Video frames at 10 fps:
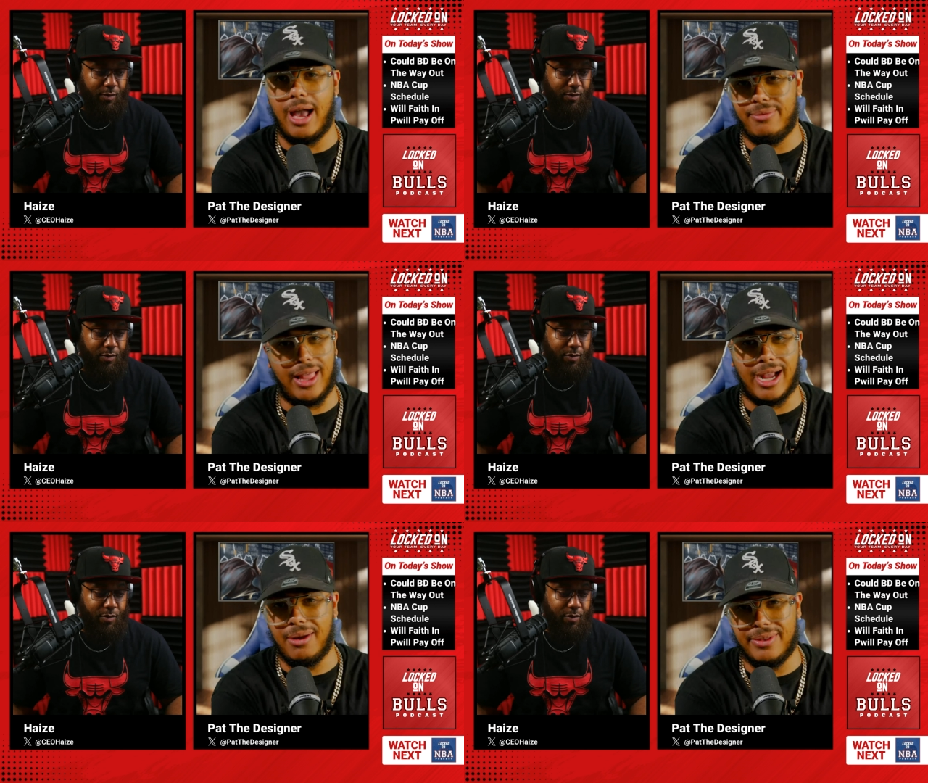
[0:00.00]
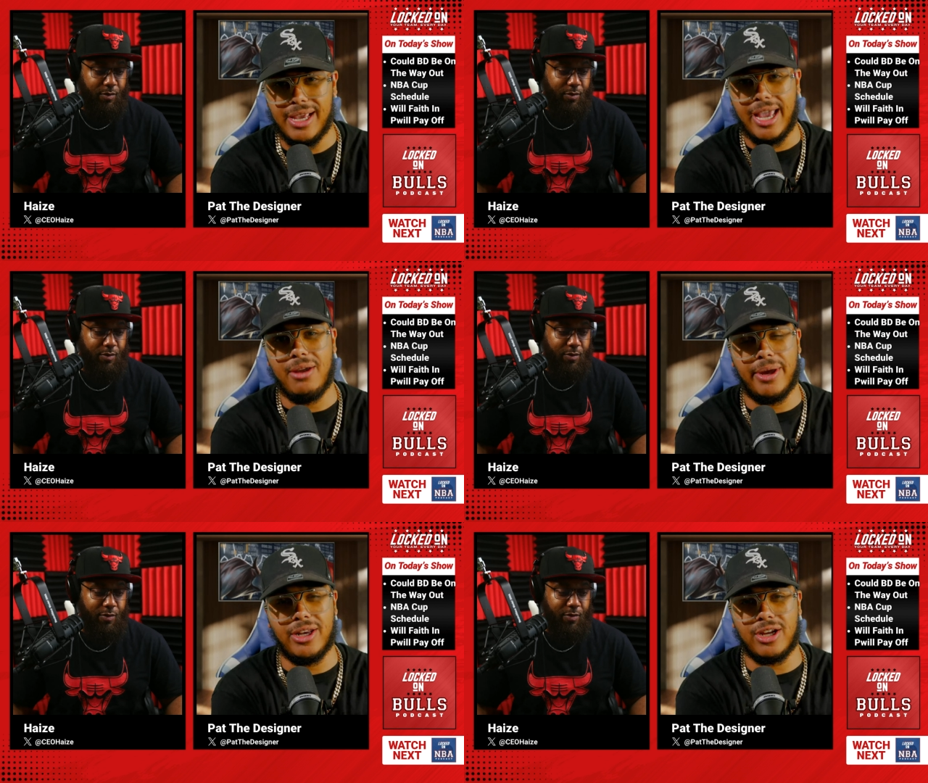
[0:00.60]
Speaker 1: like, I he wasn't
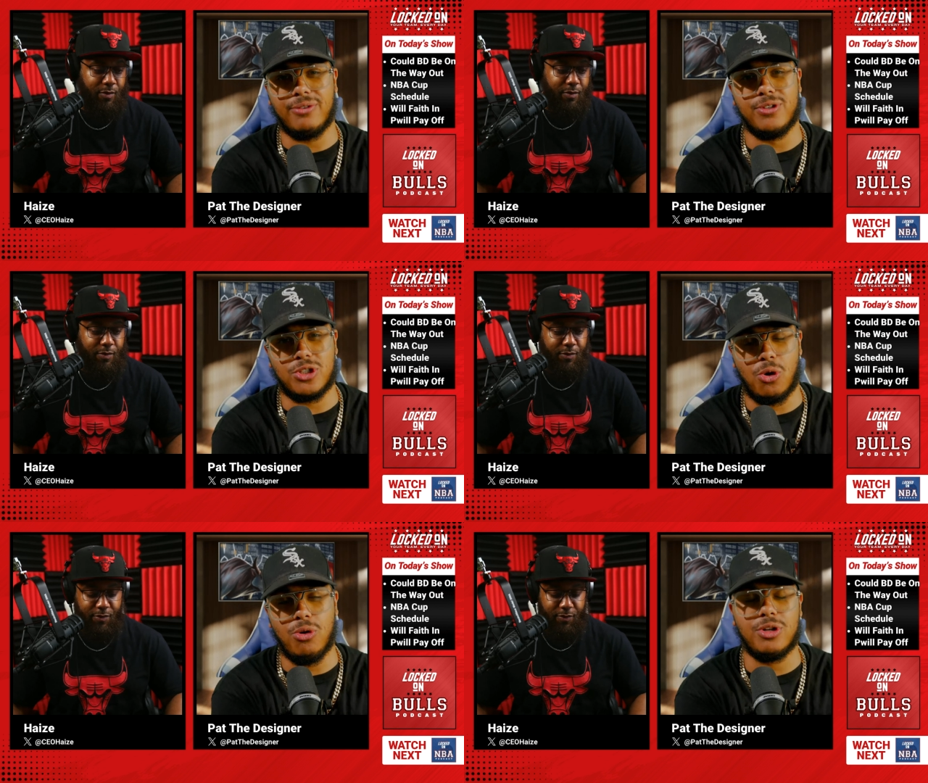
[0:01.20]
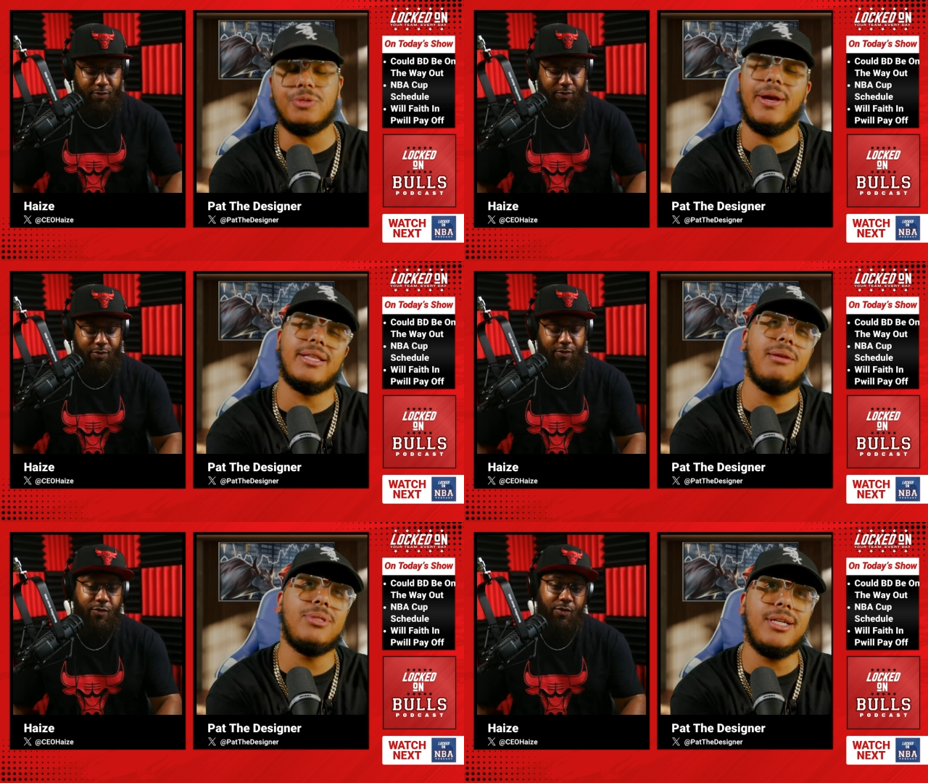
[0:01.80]
looking for scores back then. I'm
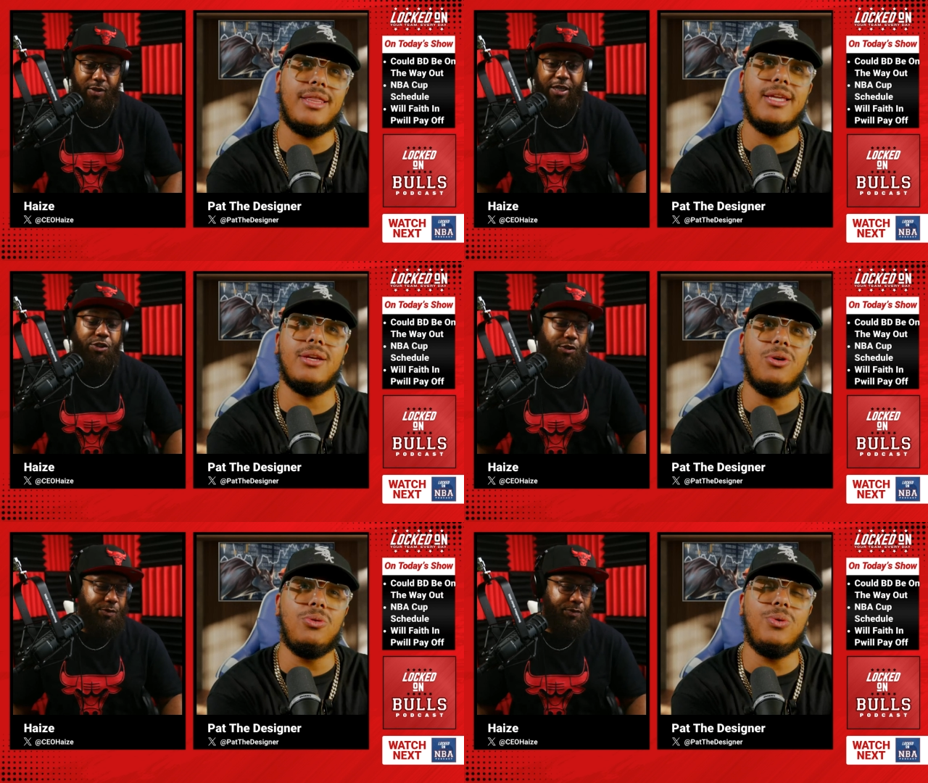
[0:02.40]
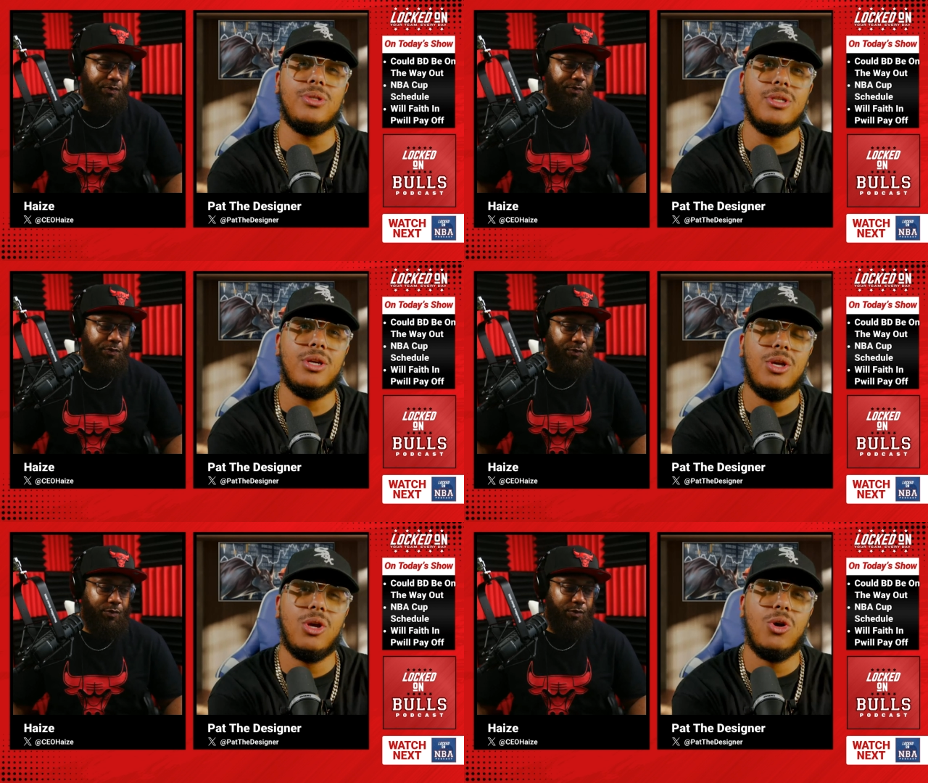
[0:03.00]
trying to think. That's true. Who,
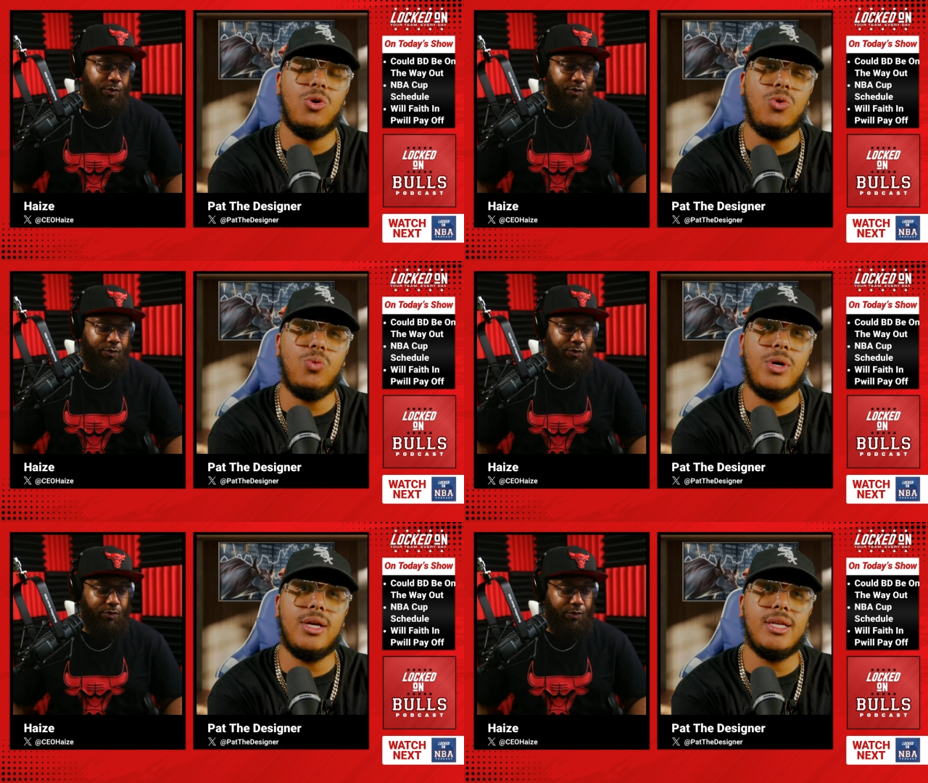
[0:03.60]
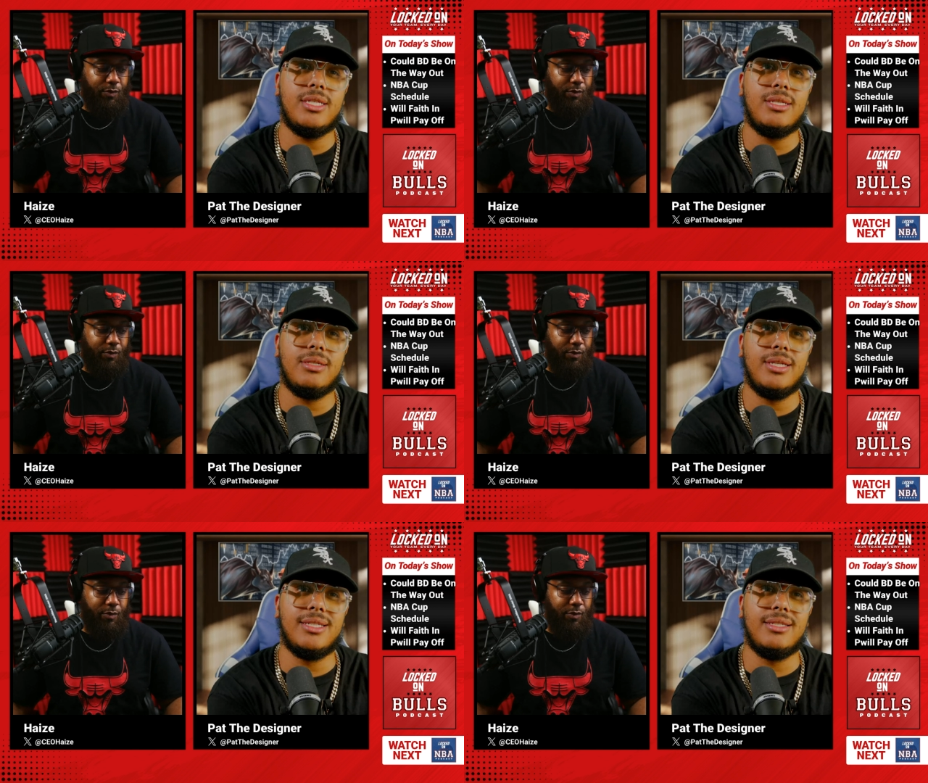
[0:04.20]
who was
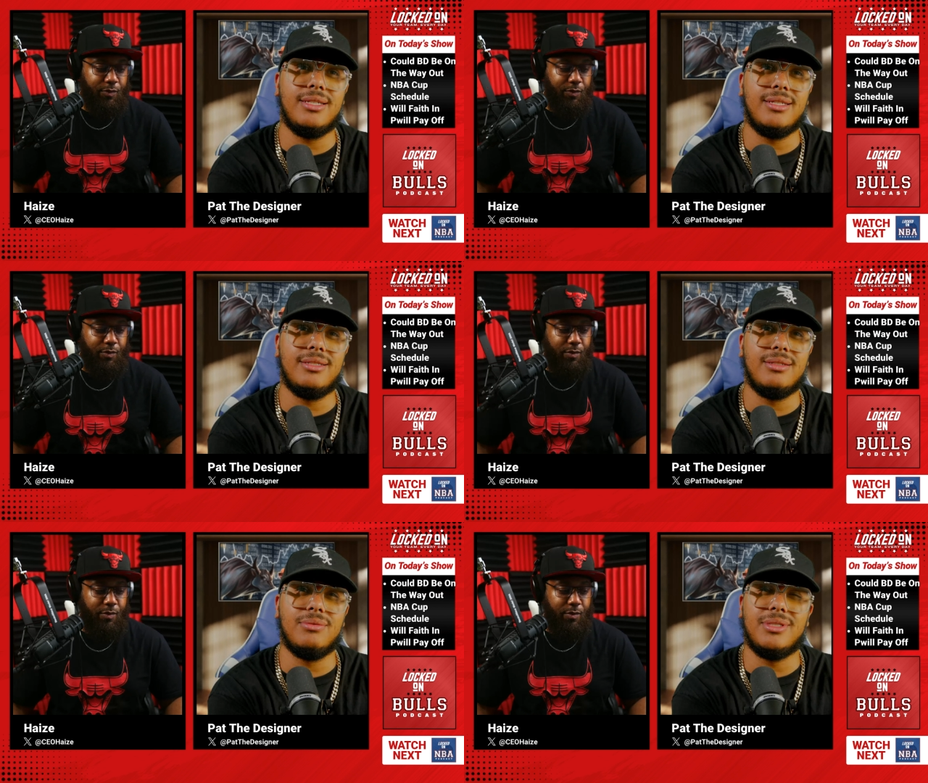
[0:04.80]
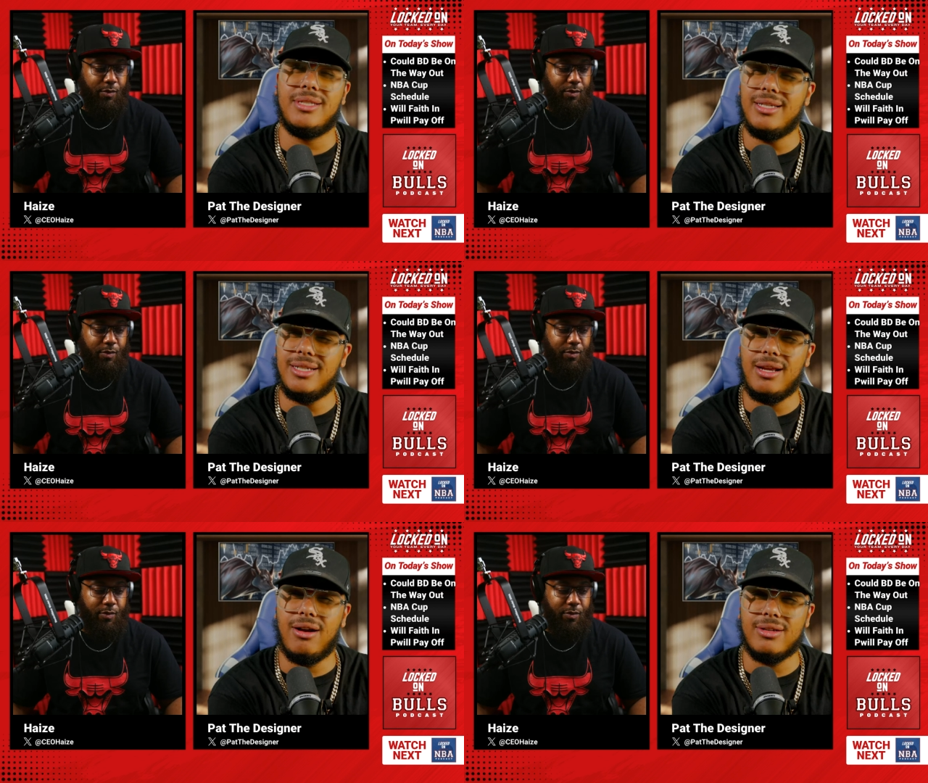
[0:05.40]
is, is was DJ
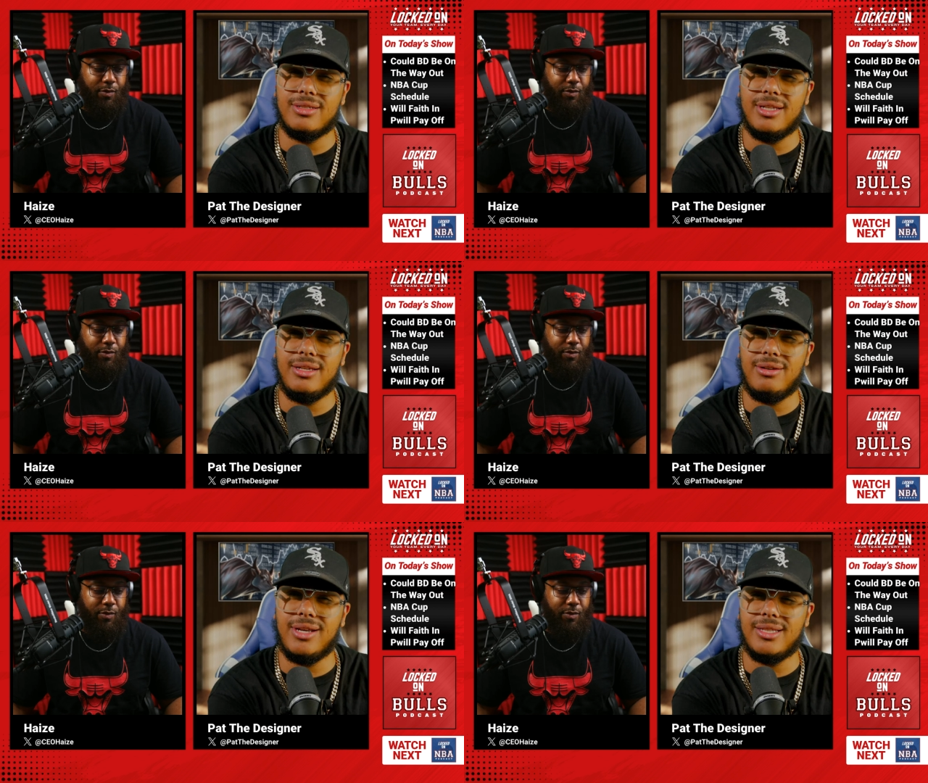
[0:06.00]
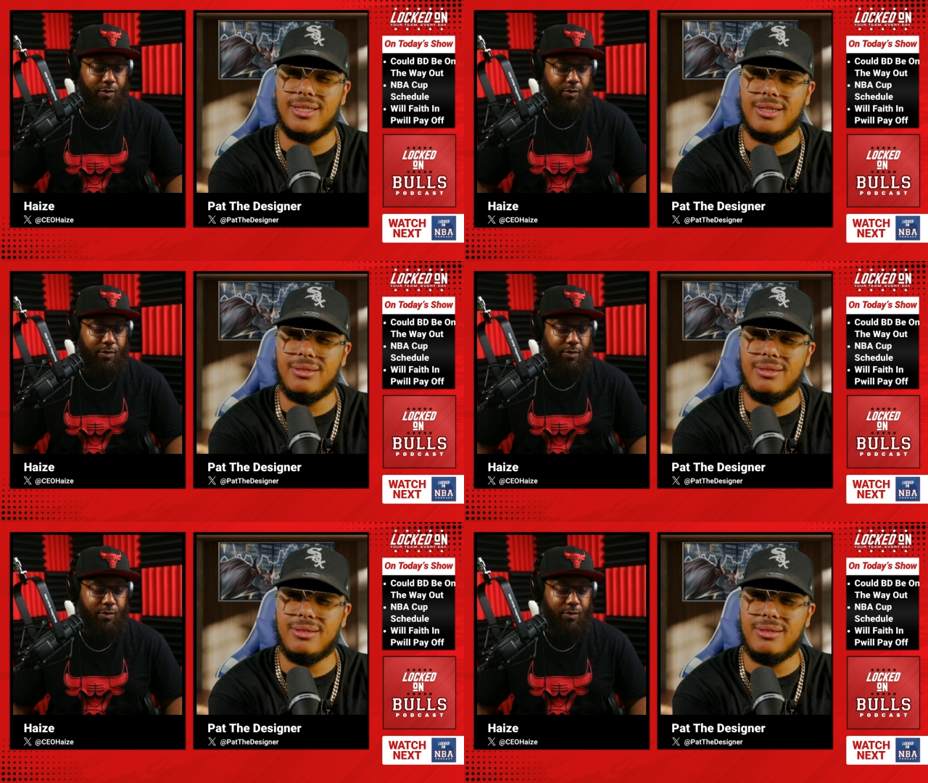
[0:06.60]
Augustin on that team?